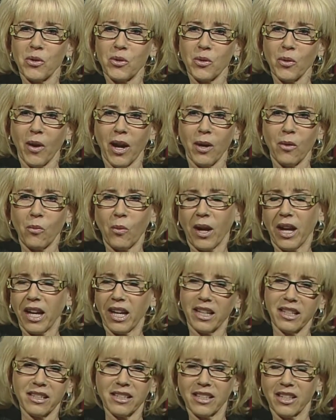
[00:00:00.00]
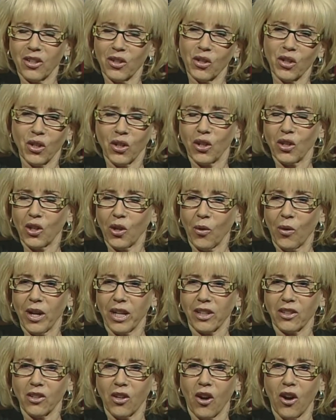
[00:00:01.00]
So I went, and they're
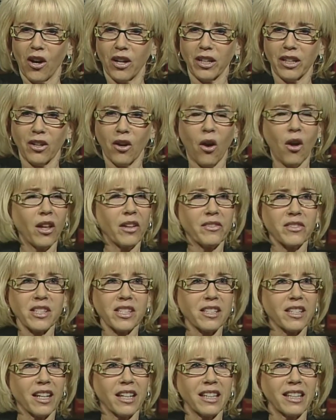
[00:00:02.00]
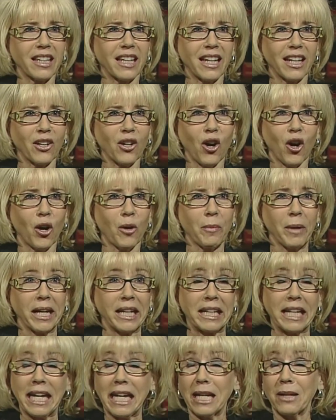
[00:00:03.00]
going along, and all of a sudden they call
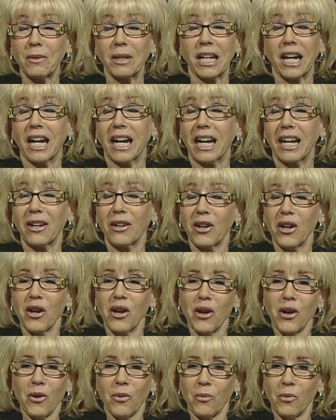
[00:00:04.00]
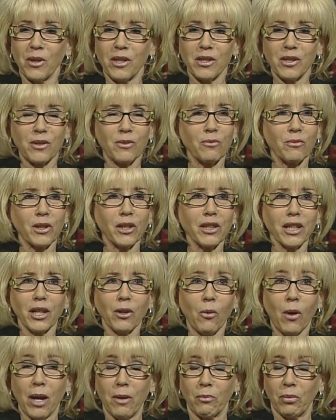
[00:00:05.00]
my name, and I was really
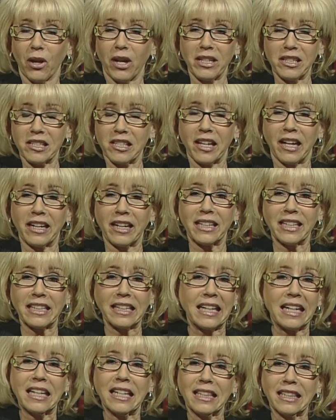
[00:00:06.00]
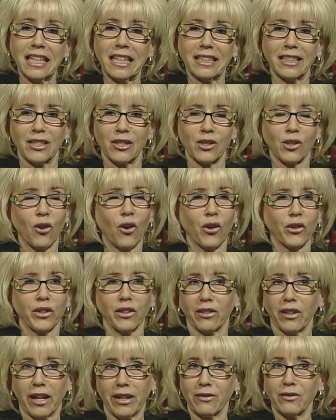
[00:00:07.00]
quite blindsided. And anything that's called
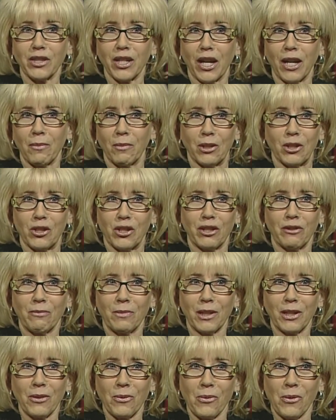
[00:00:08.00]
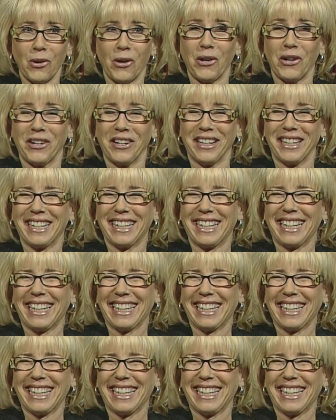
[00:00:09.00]
a Lifetime Achievement Award